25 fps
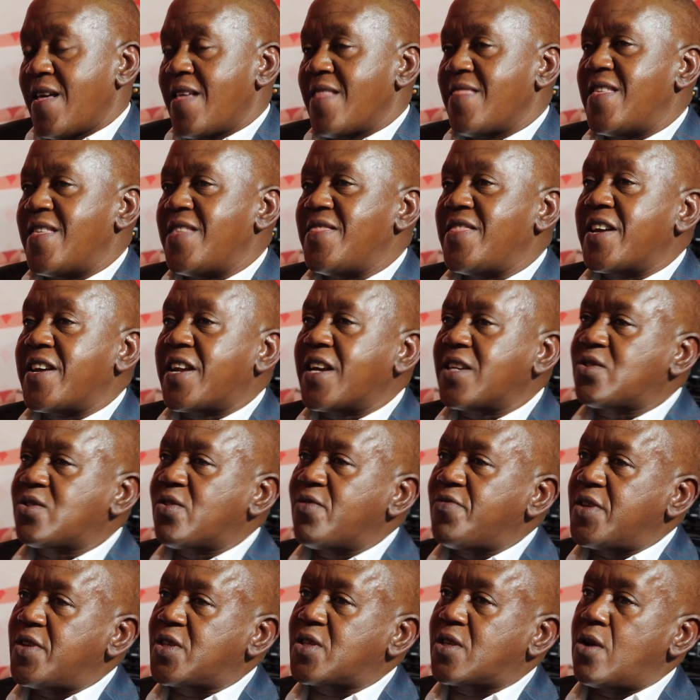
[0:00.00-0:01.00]
Then the rest
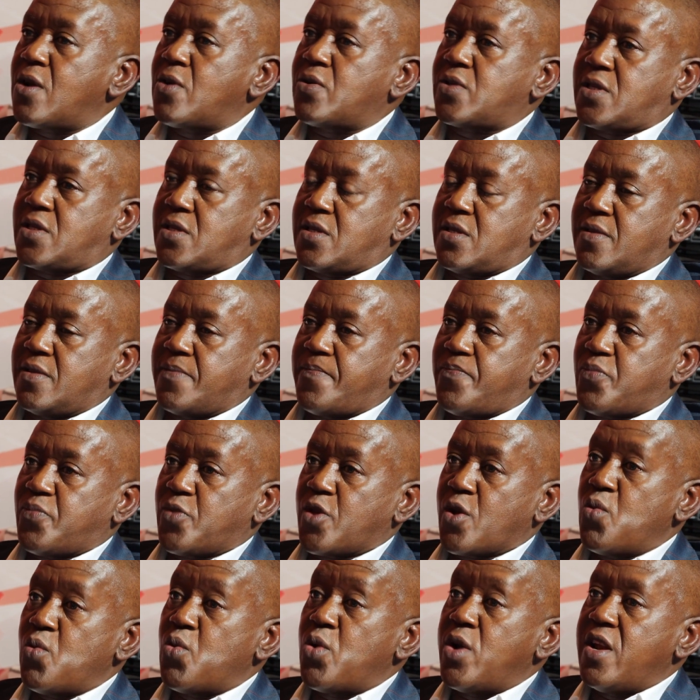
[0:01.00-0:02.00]
of the slots,
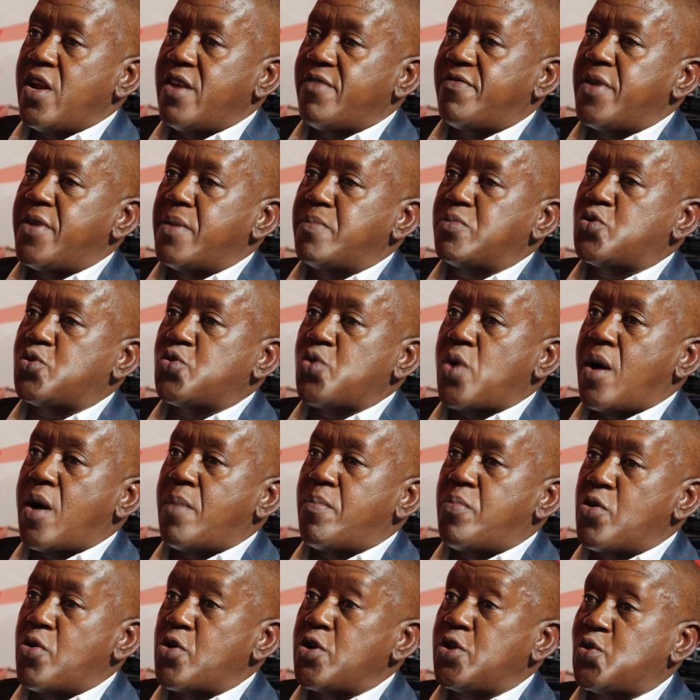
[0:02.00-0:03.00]
we'll leave them to our
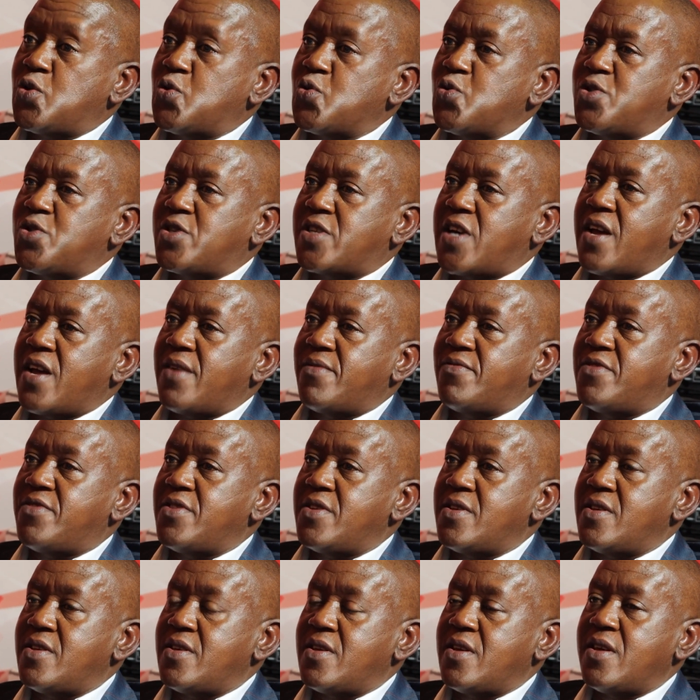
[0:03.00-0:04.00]
boys who drive
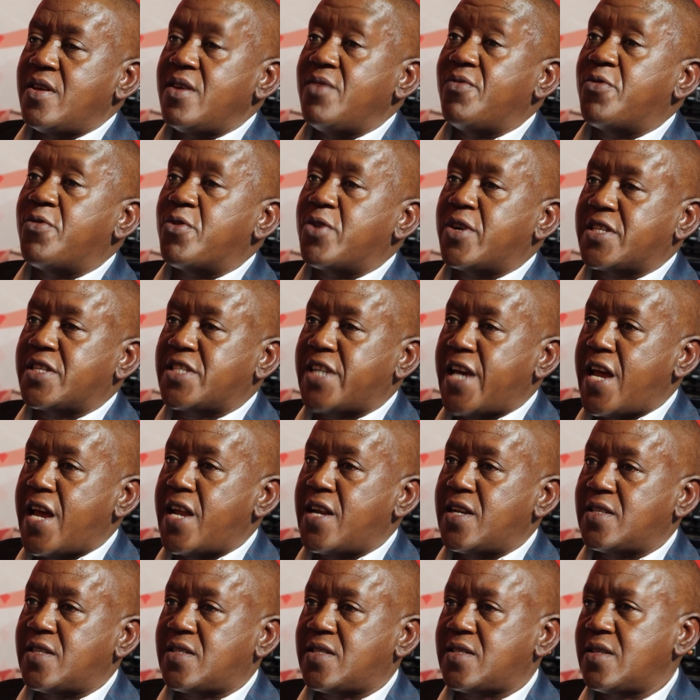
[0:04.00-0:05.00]
the Evo
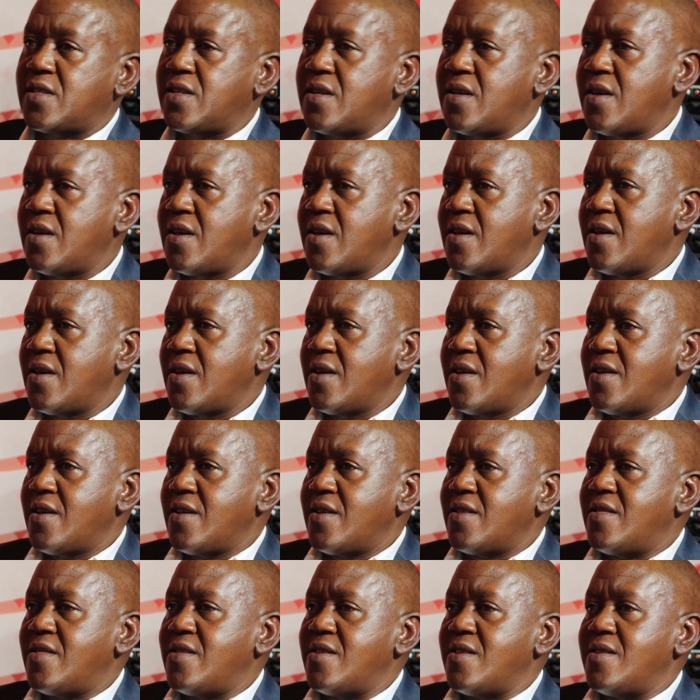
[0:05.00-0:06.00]
10s,
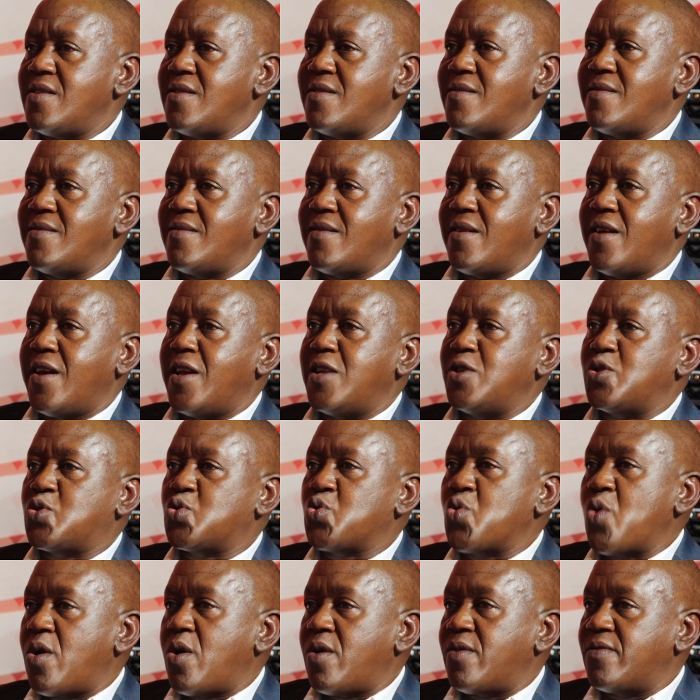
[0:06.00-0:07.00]
the
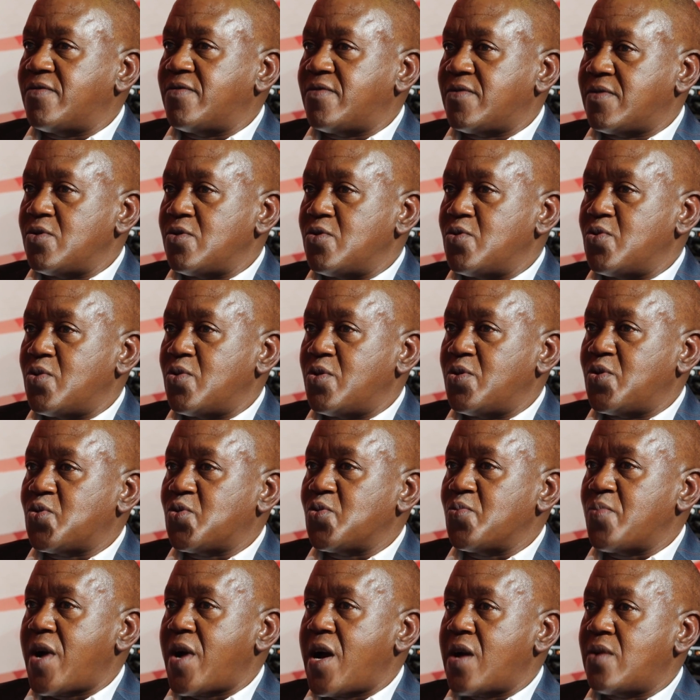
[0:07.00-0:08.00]
N12s, the
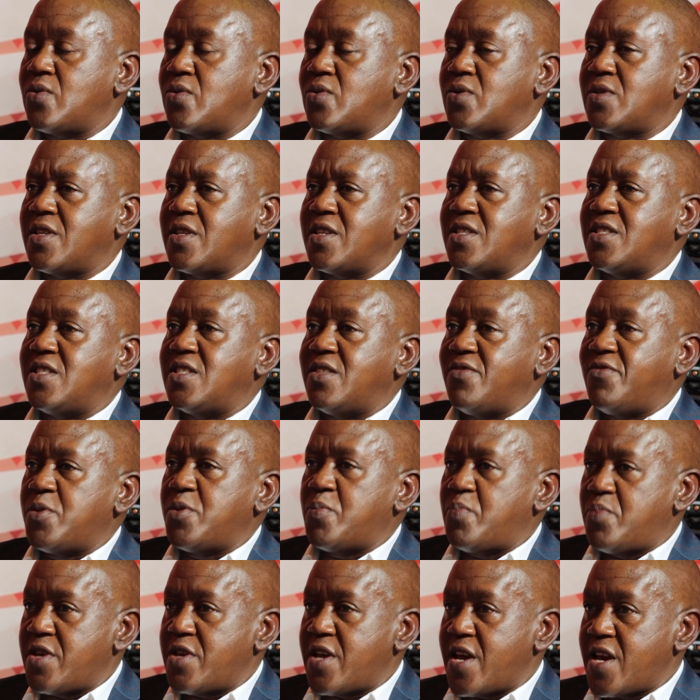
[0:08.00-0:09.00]
Subarus, the
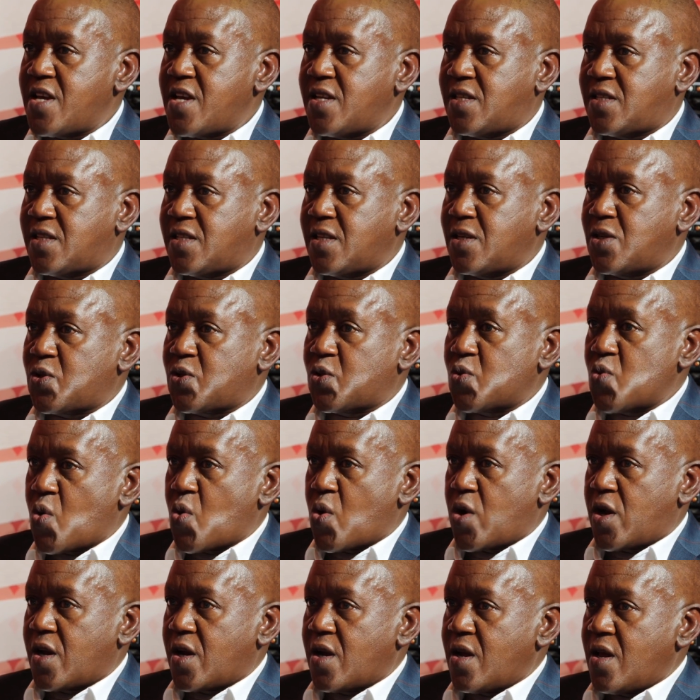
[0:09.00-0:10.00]
GVB8s and so
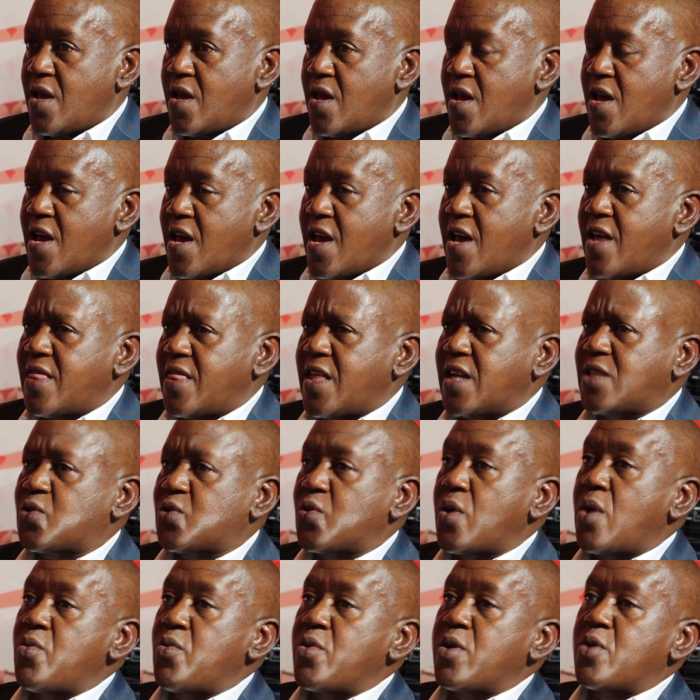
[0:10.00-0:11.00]
on. And that's
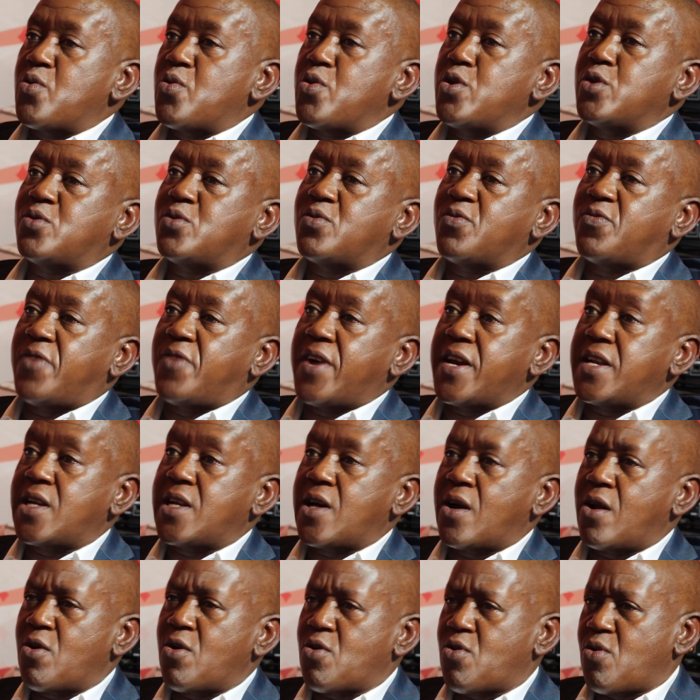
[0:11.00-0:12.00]
where we're going to find
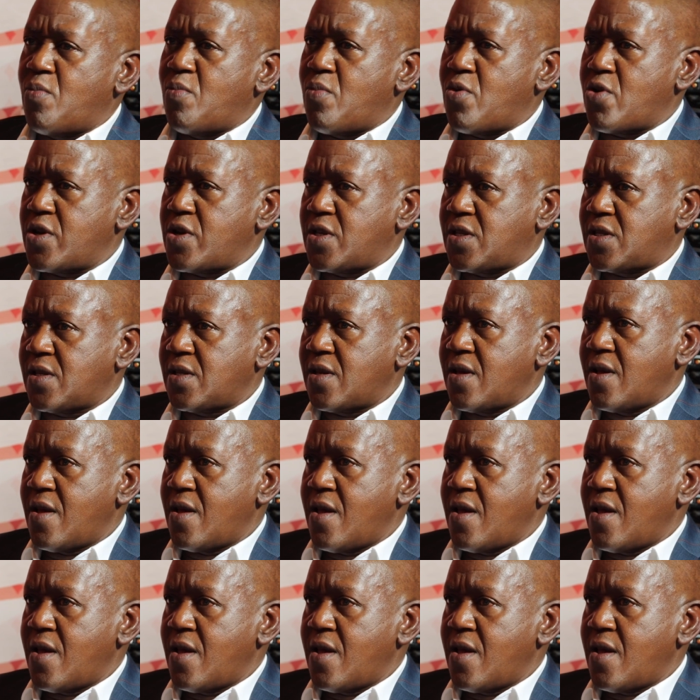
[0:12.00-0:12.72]
our local boys.